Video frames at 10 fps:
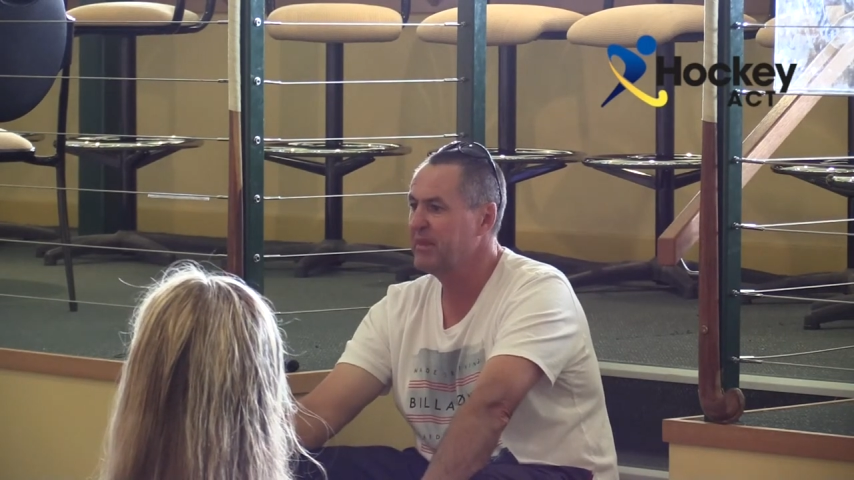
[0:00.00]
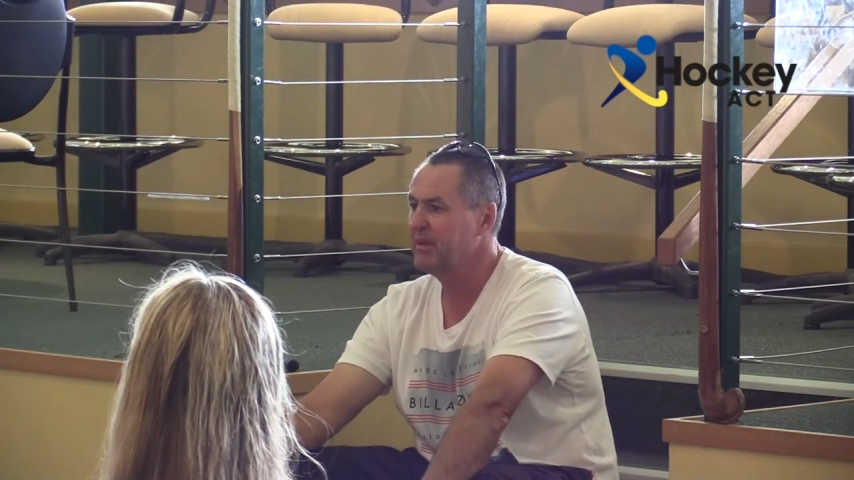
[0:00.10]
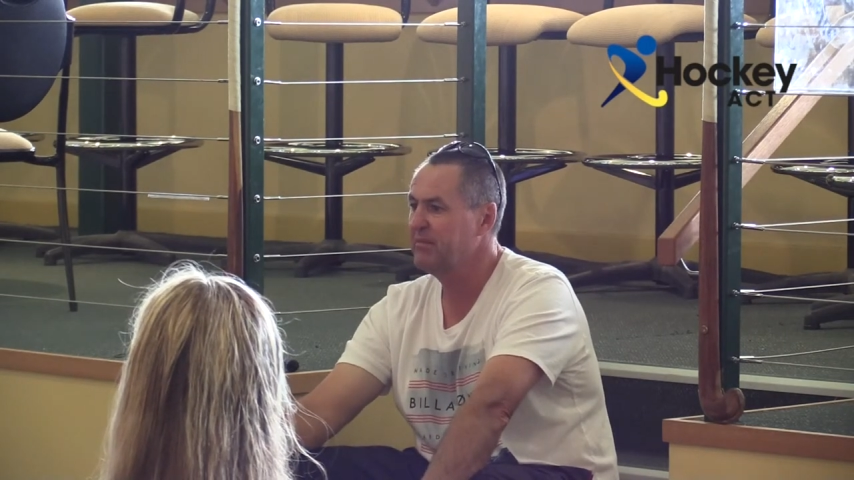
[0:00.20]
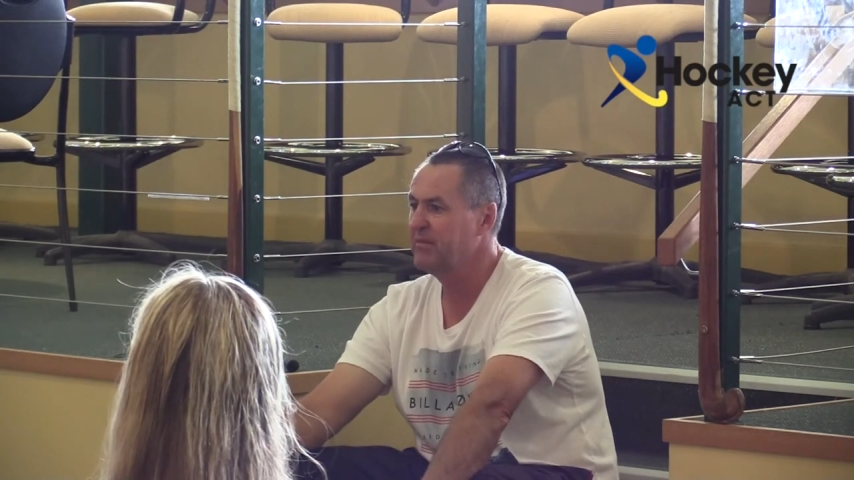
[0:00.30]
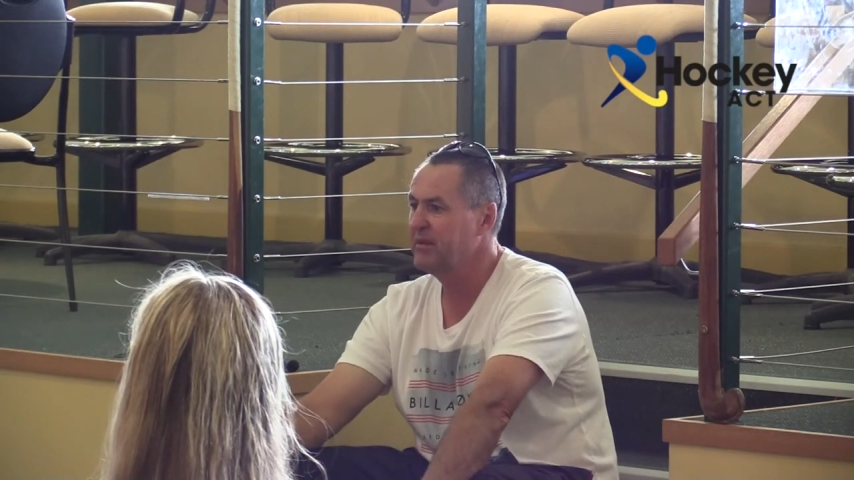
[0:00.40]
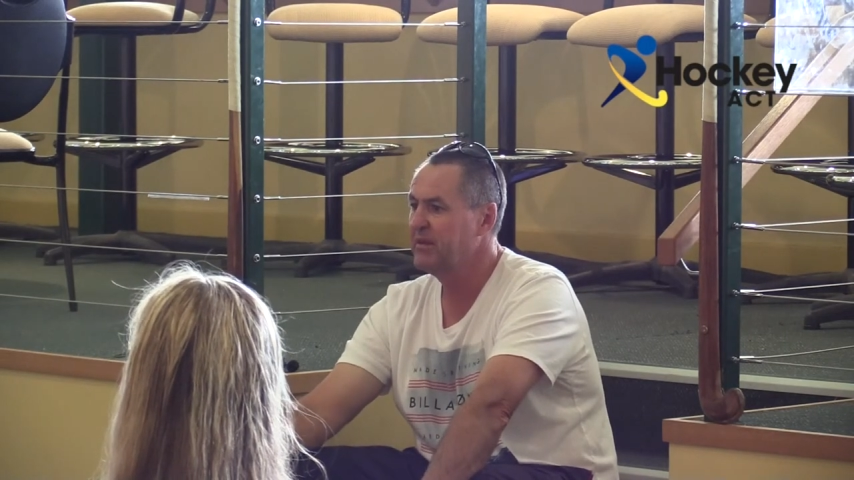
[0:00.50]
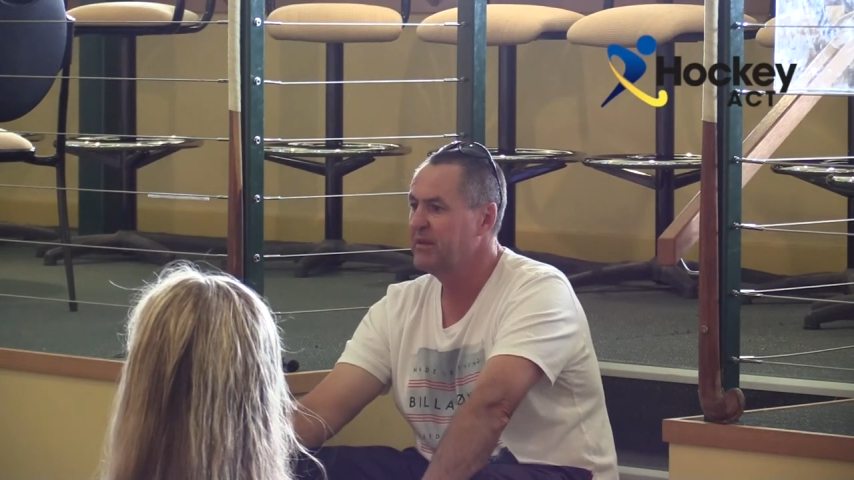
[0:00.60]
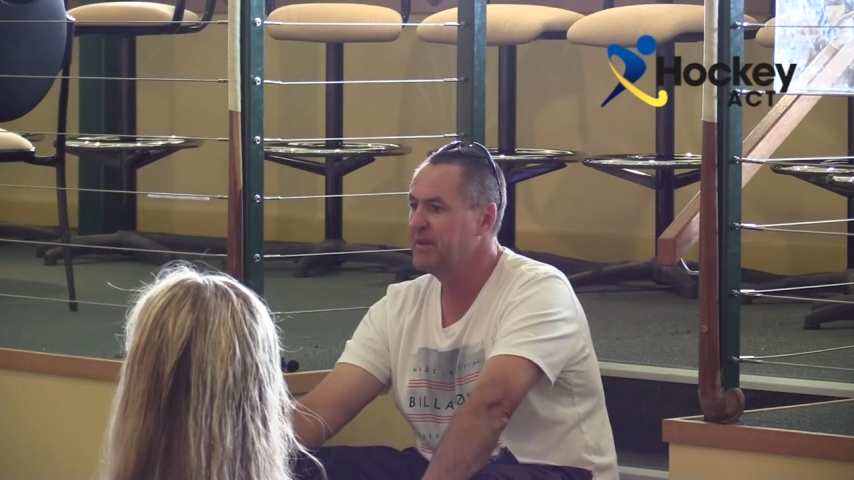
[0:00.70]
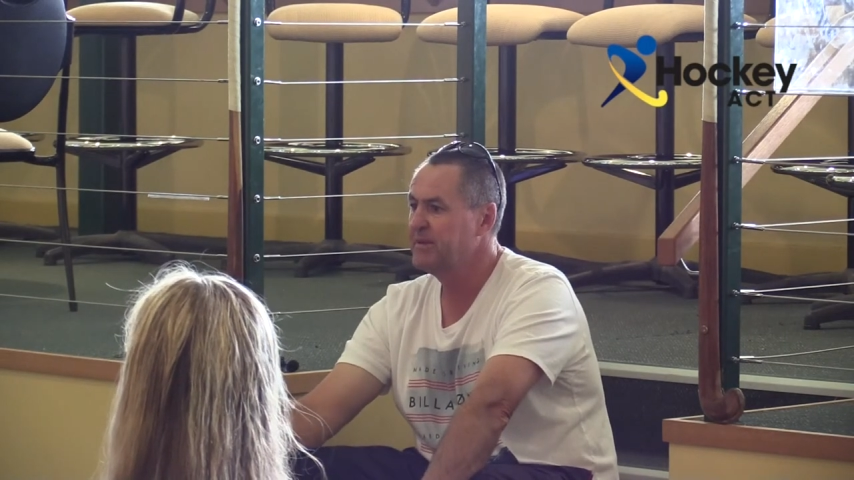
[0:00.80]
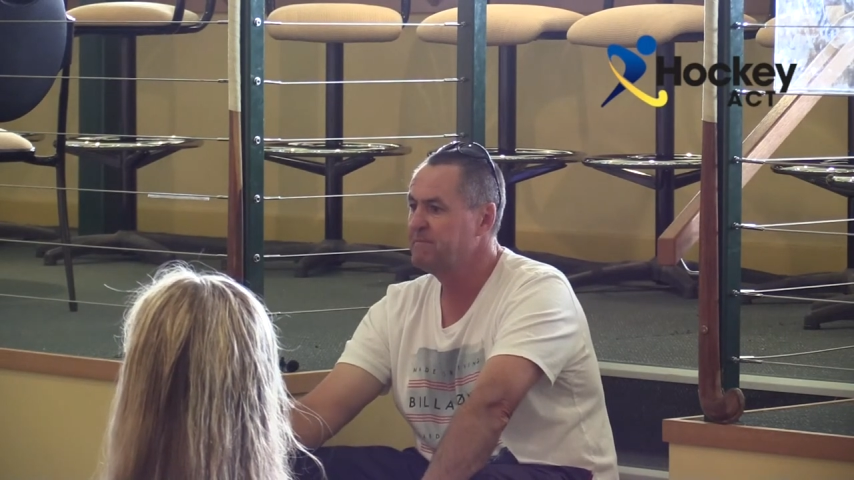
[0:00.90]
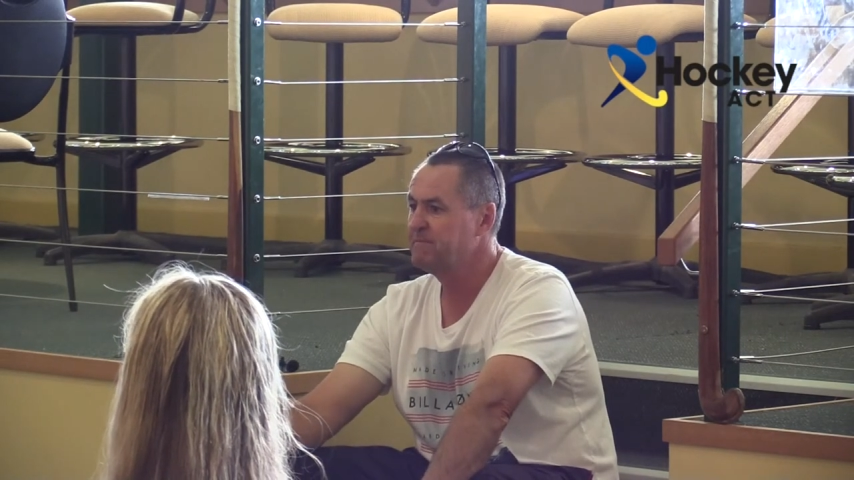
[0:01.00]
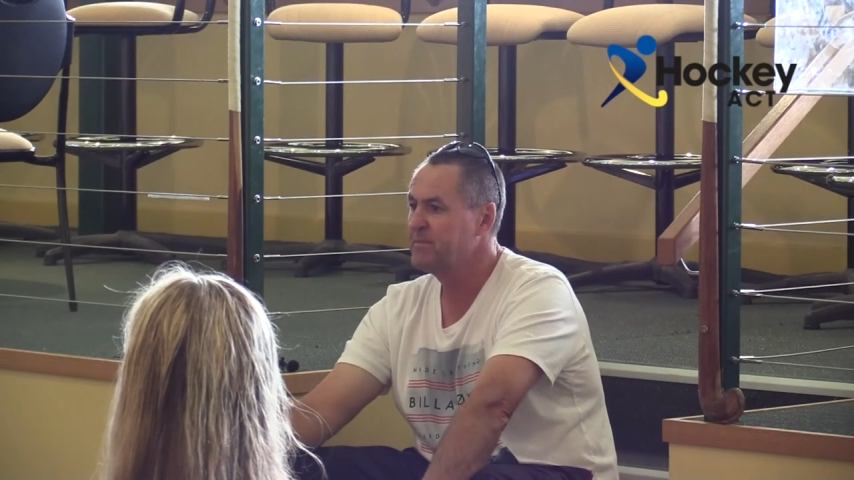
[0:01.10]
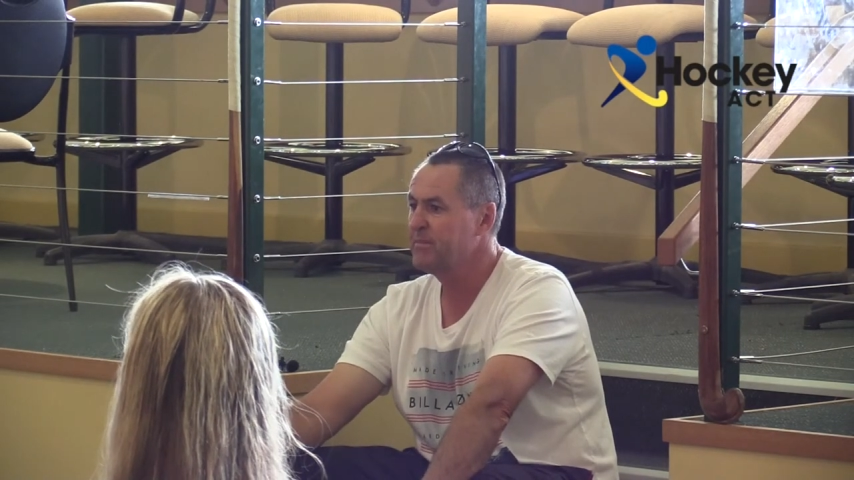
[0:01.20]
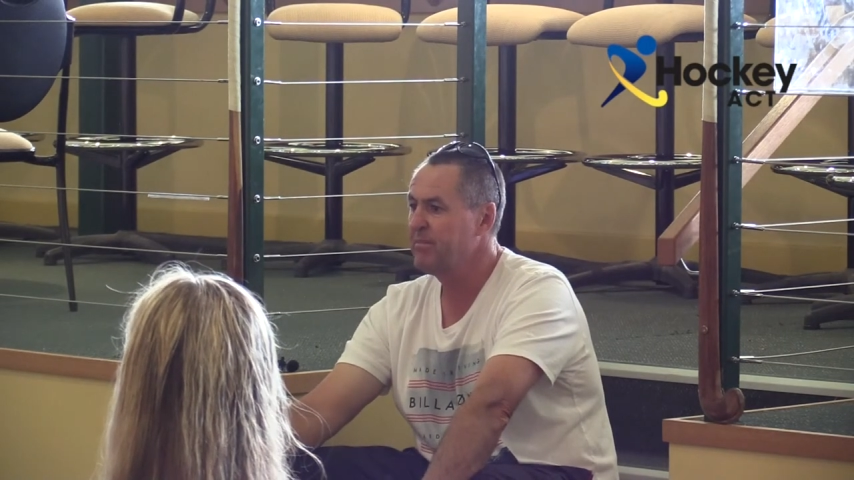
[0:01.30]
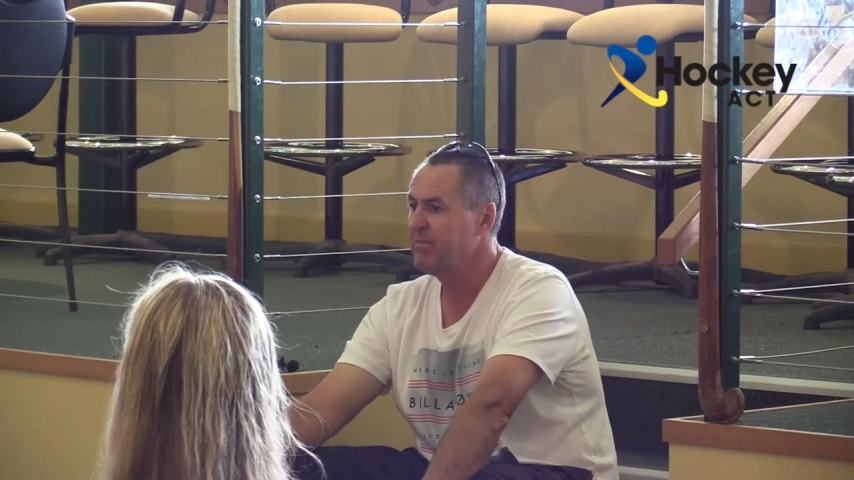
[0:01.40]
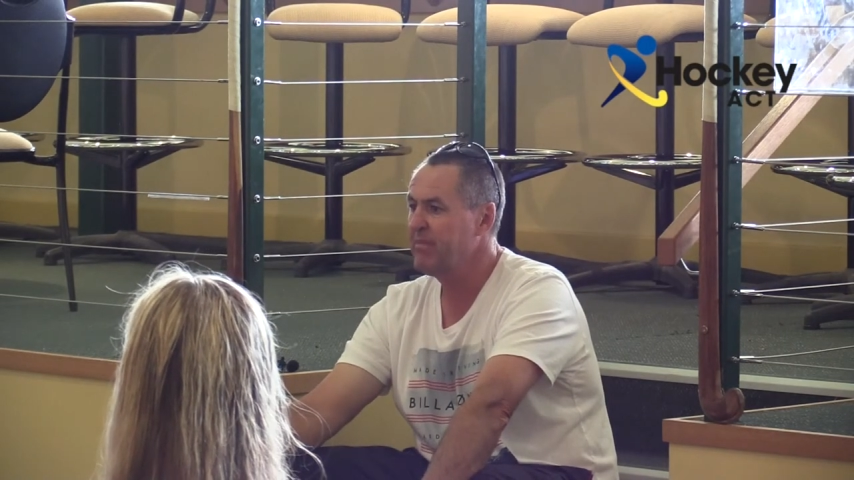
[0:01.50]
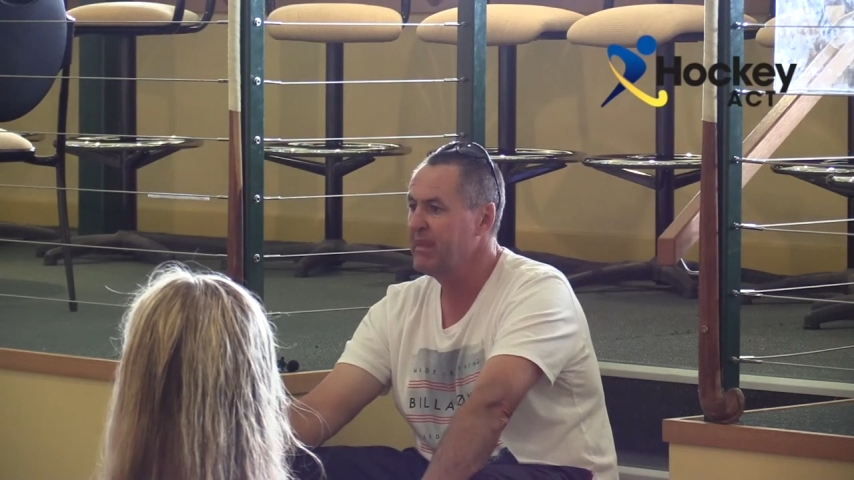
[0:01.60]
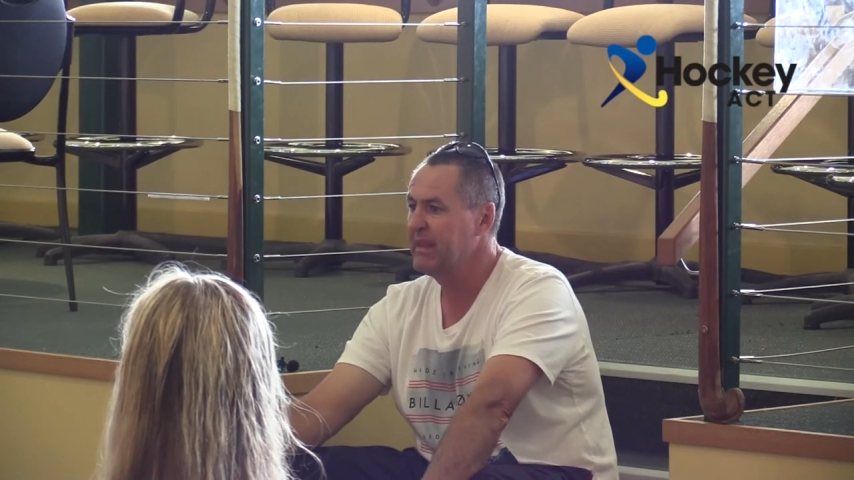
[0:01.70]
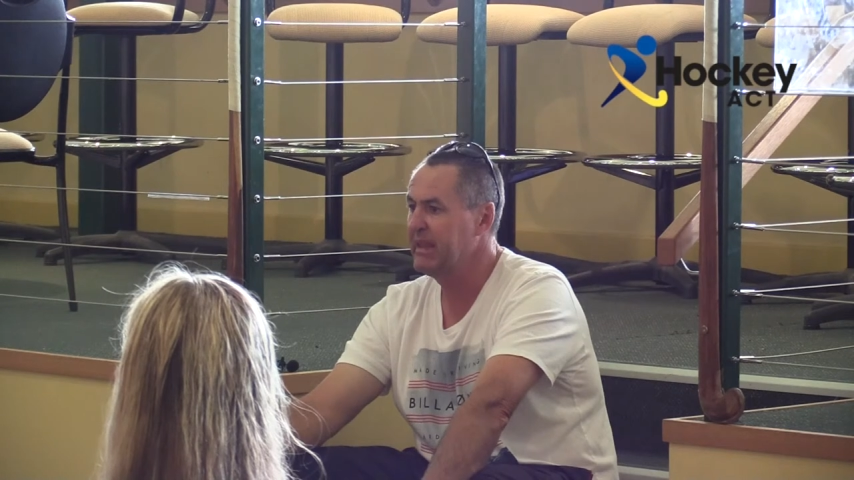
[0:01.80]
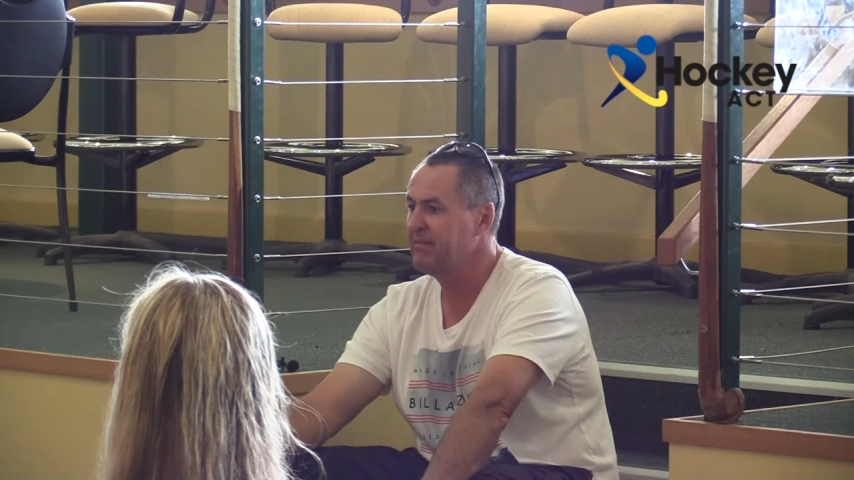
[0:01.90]
So you're going to be rusty when you go
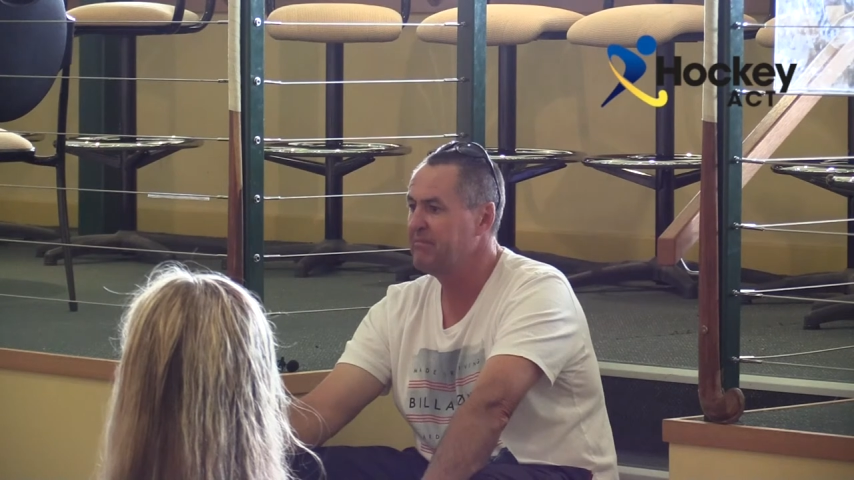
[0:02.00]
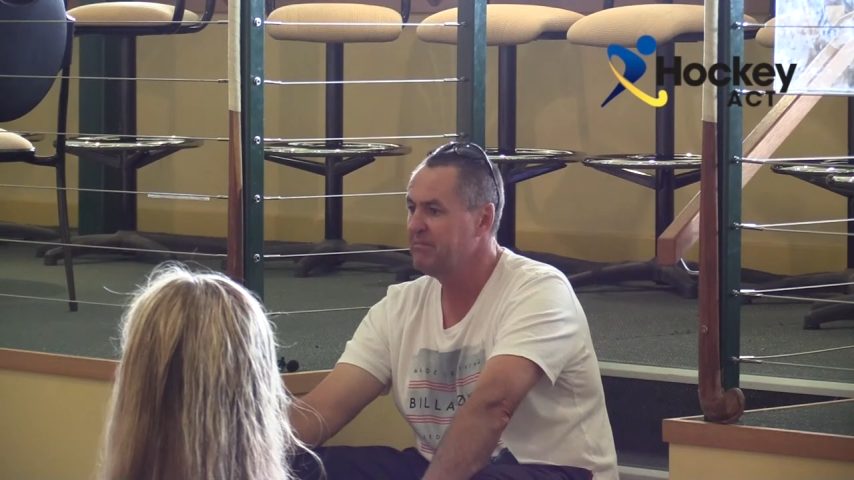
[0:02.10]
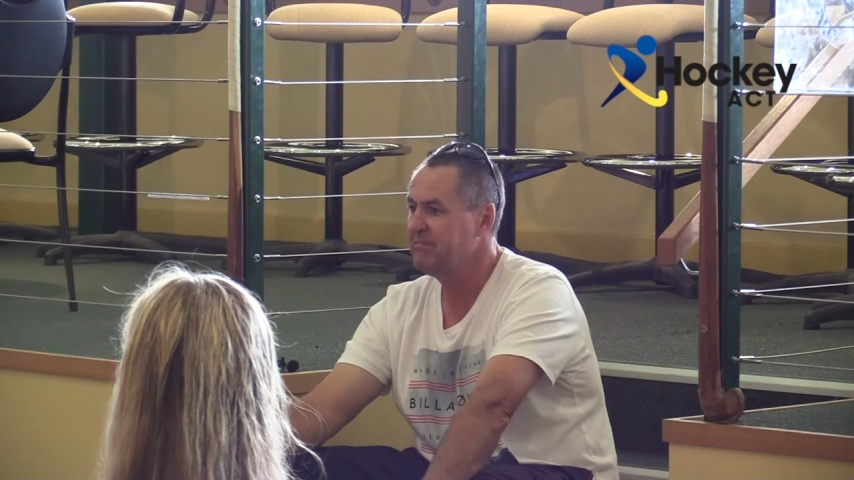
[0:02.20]
out